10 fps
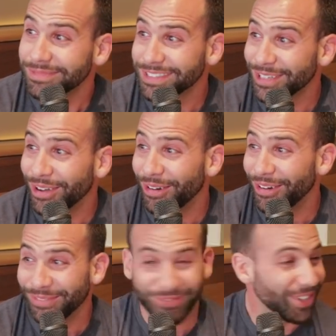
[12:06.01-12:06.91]

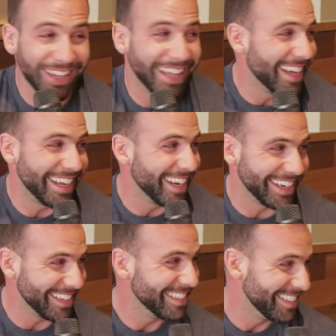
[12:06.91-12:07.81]
So I feel
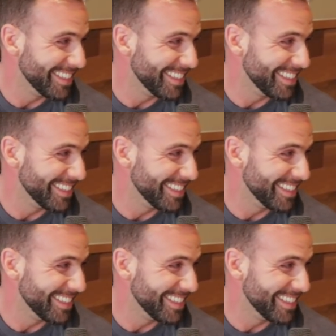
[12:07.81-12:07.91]
like.